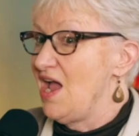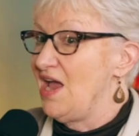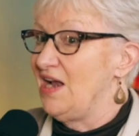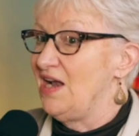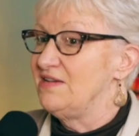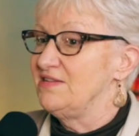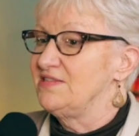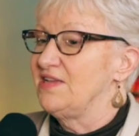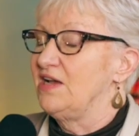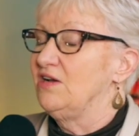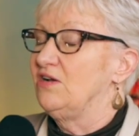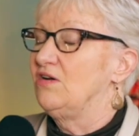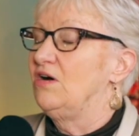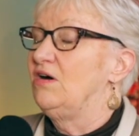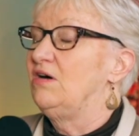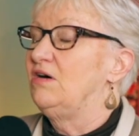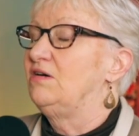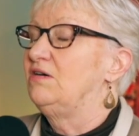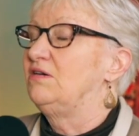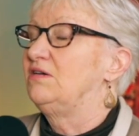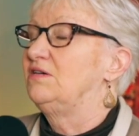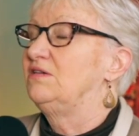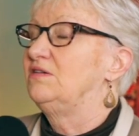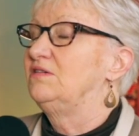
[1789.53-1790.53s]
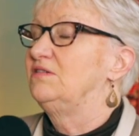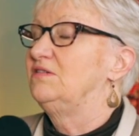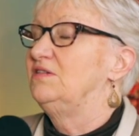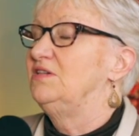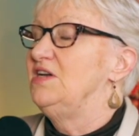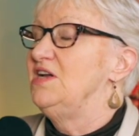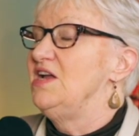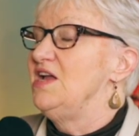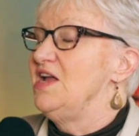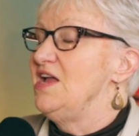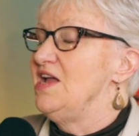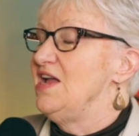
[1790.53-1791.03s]
and i was like oh
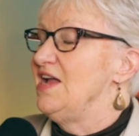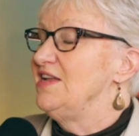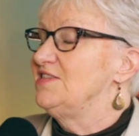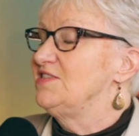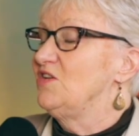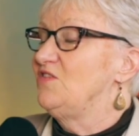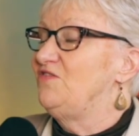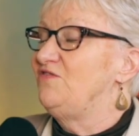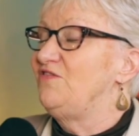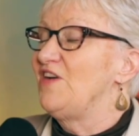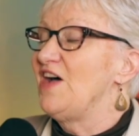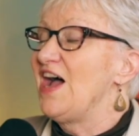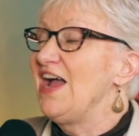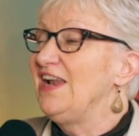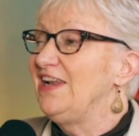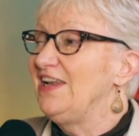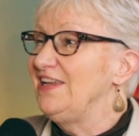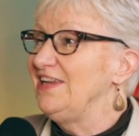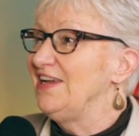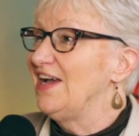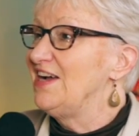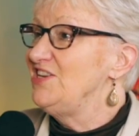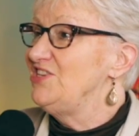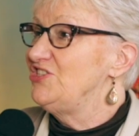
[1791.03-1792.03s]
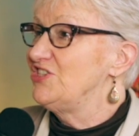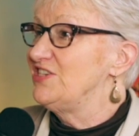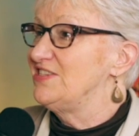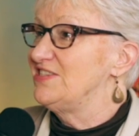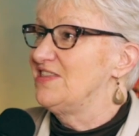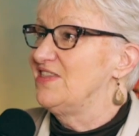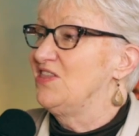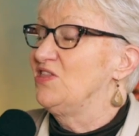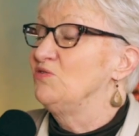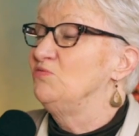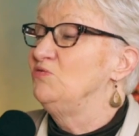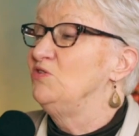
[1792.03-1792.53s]
and so finally i just
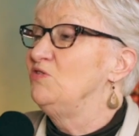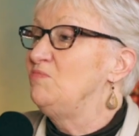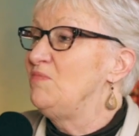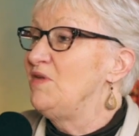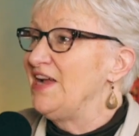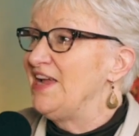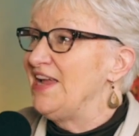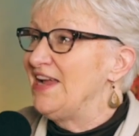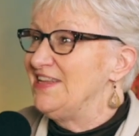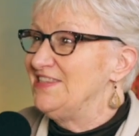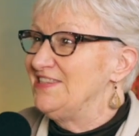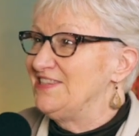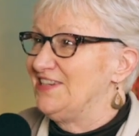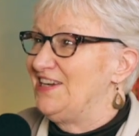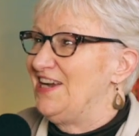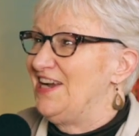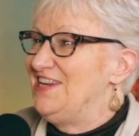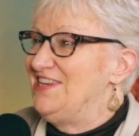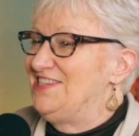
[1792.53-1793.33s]
threw up my hands and i